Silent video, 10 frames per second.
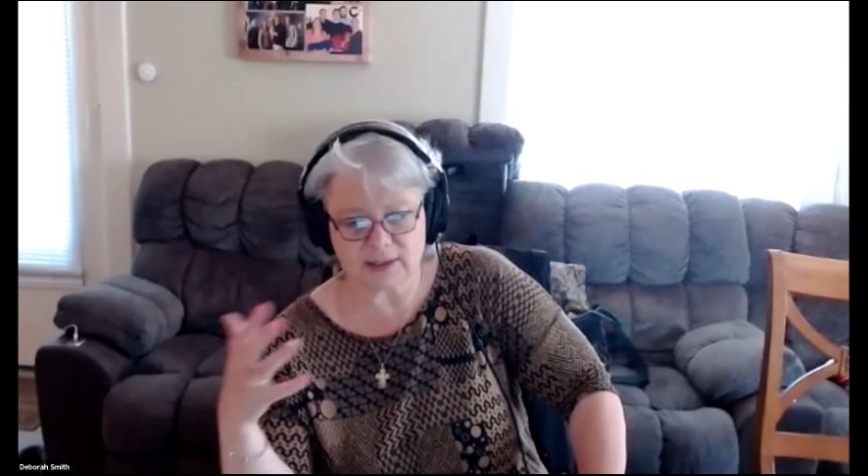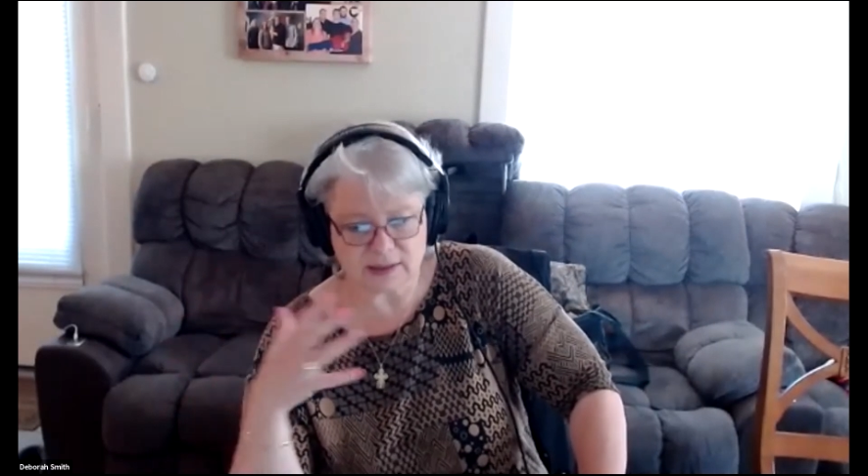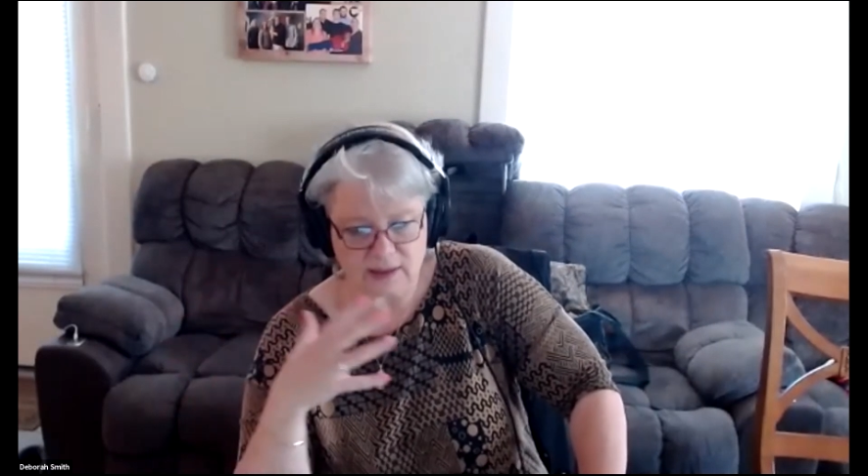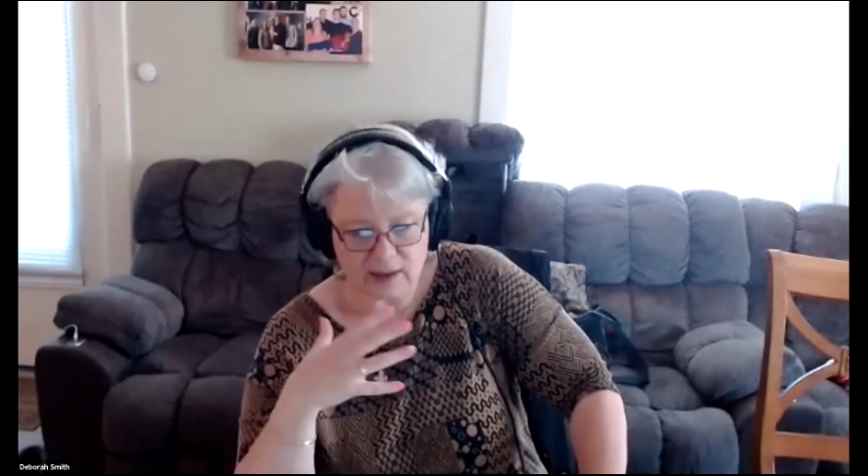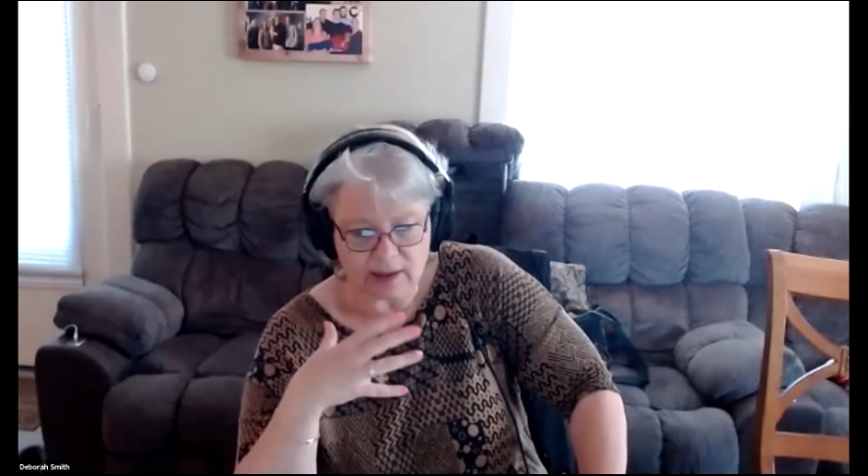
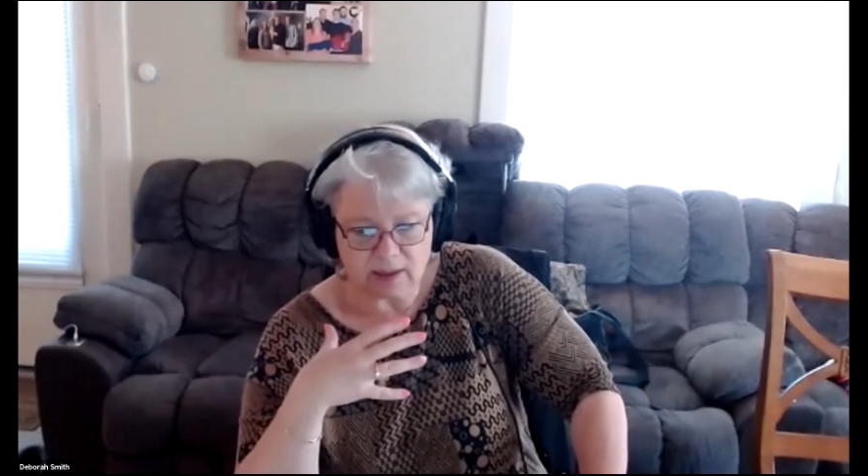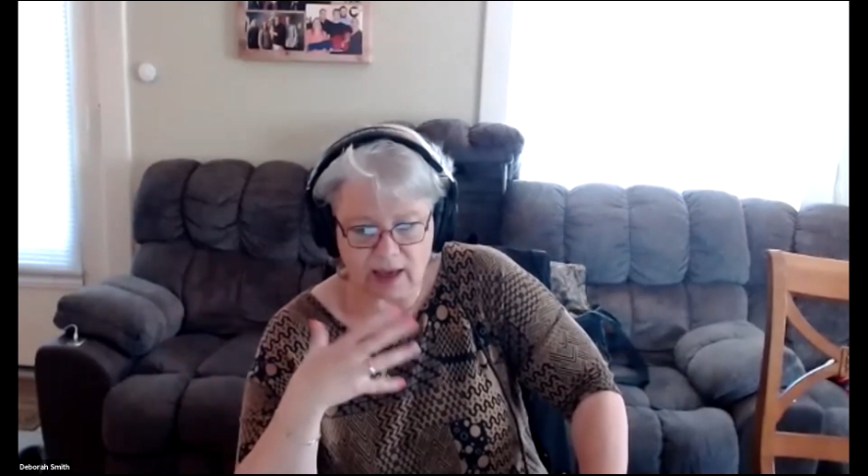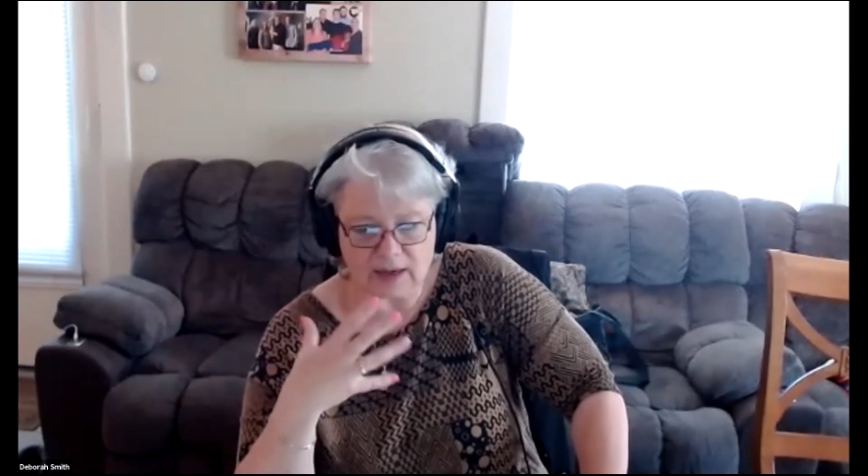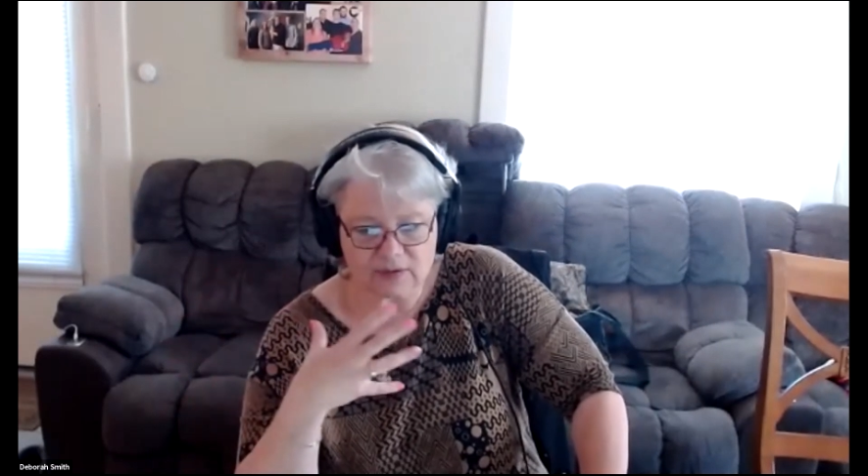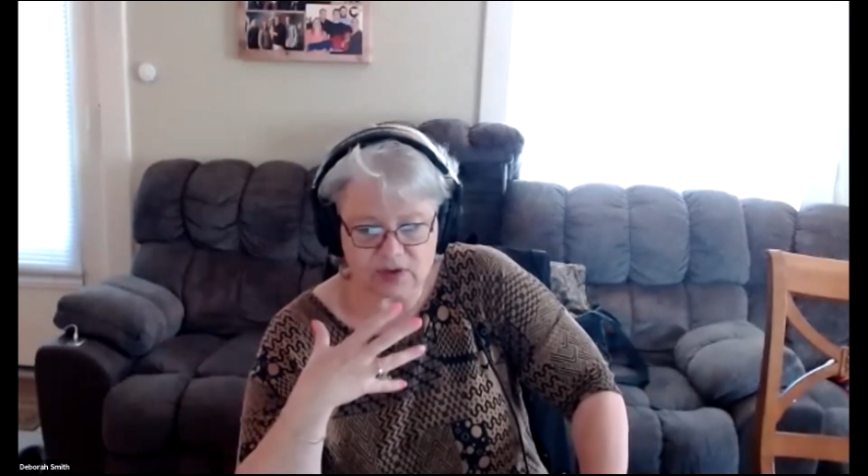That's
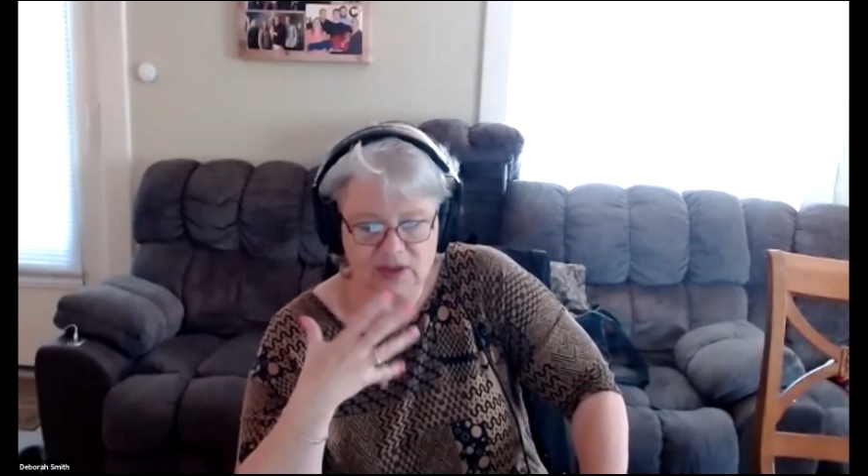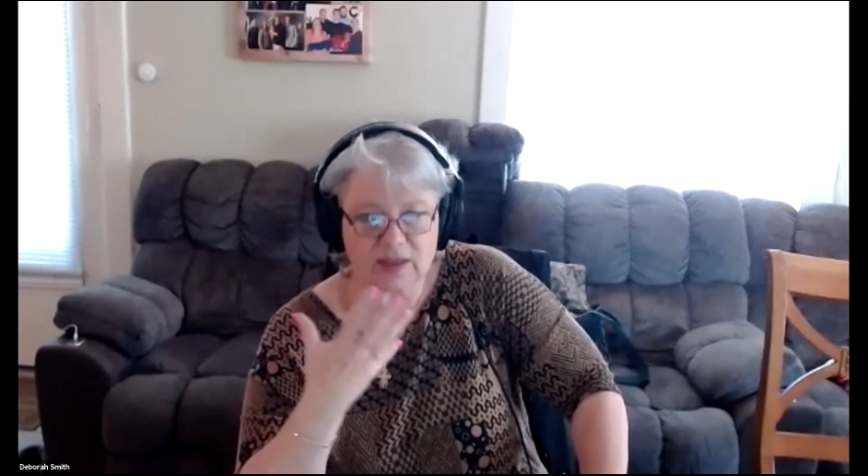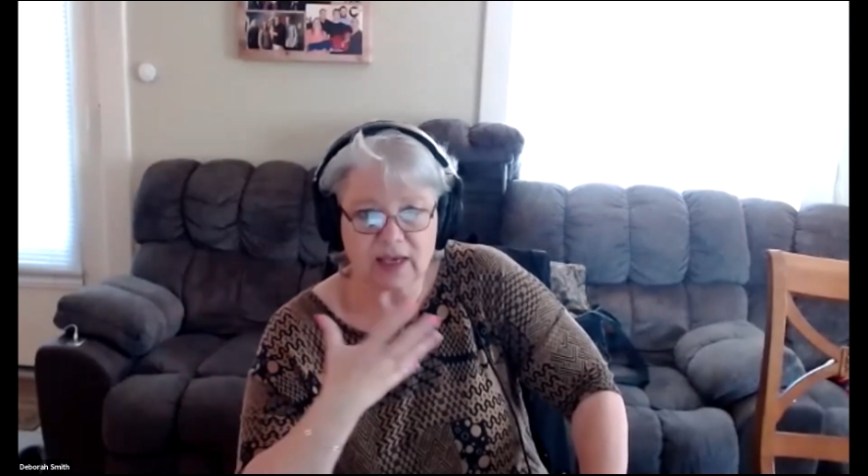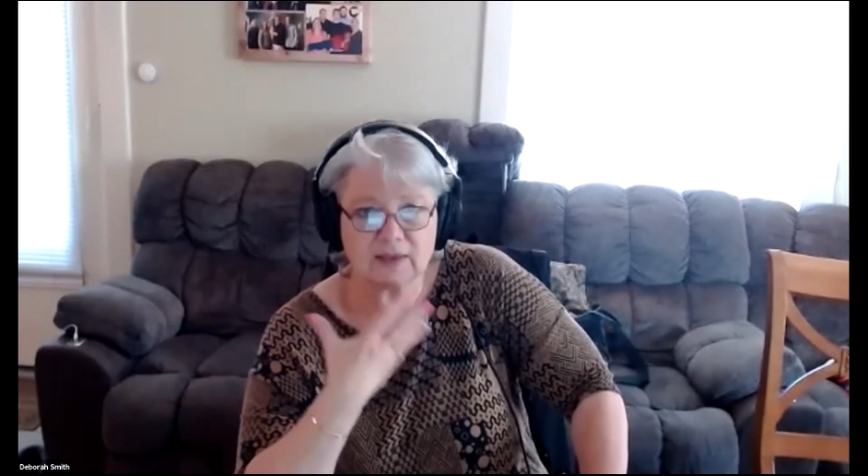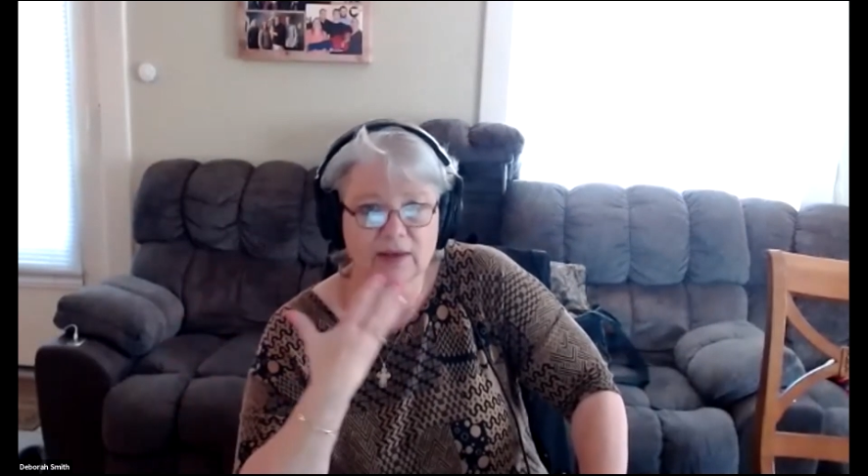kind of the
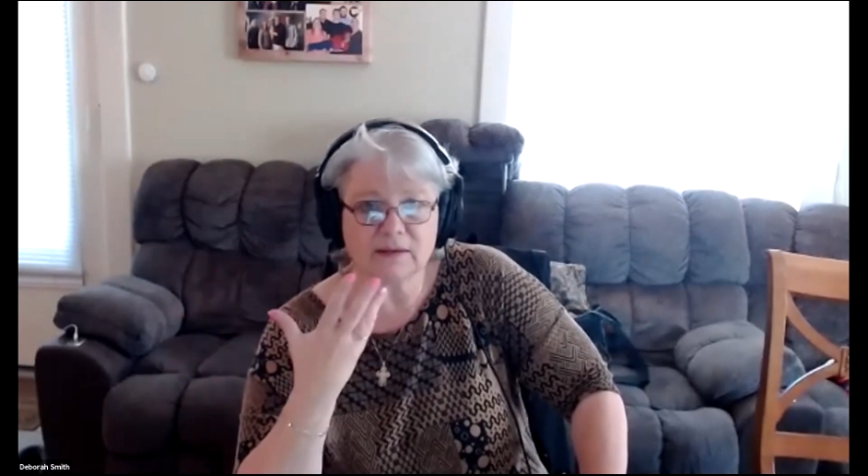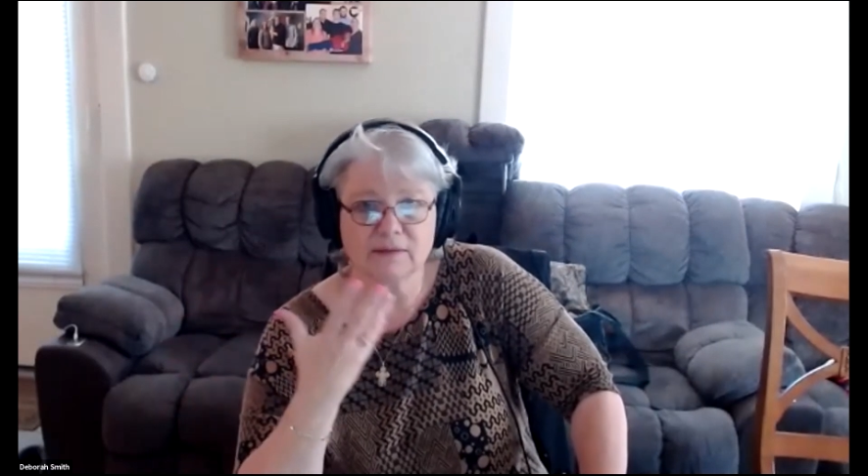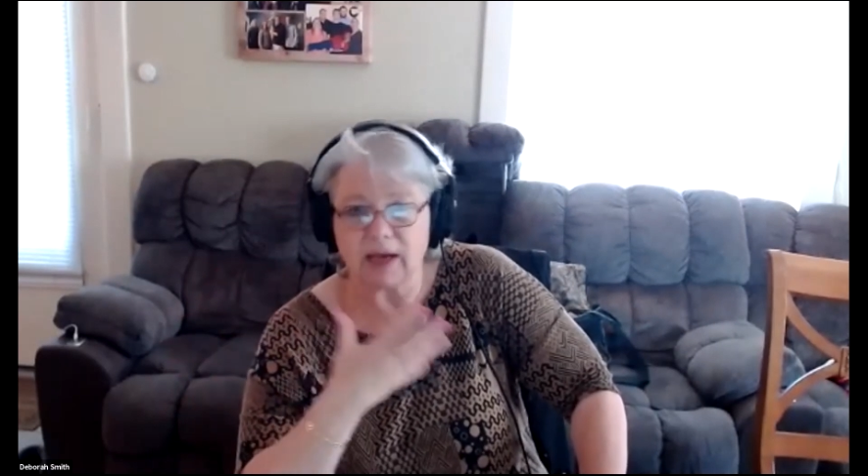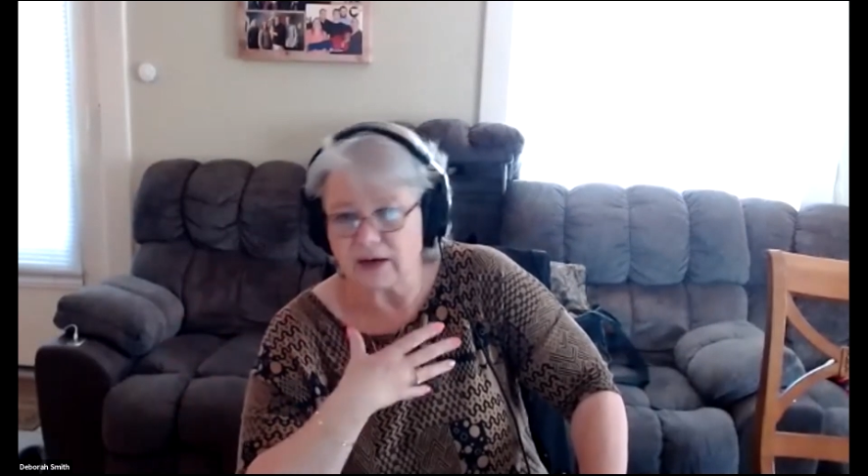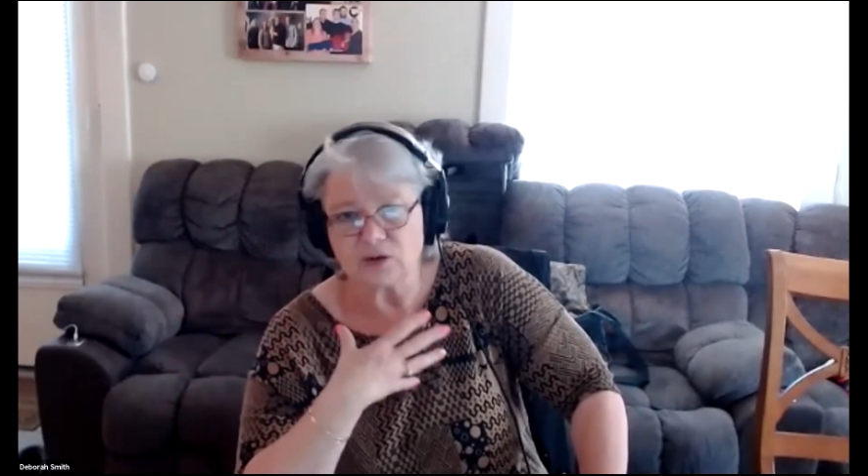thing that
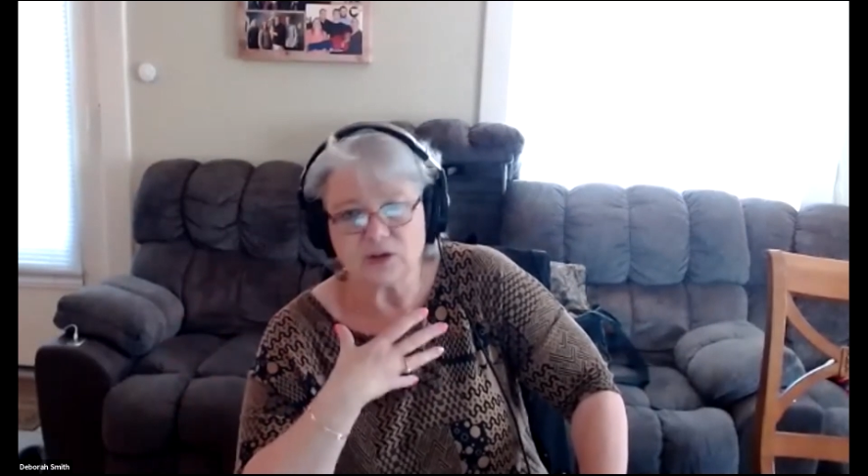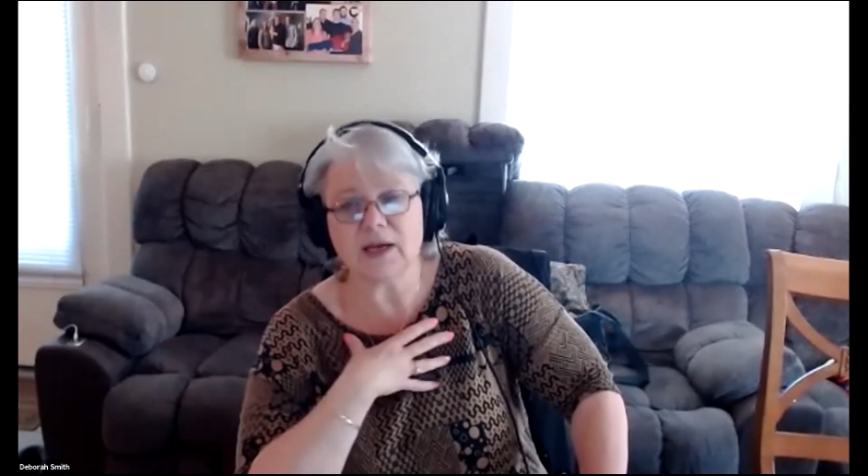Dr.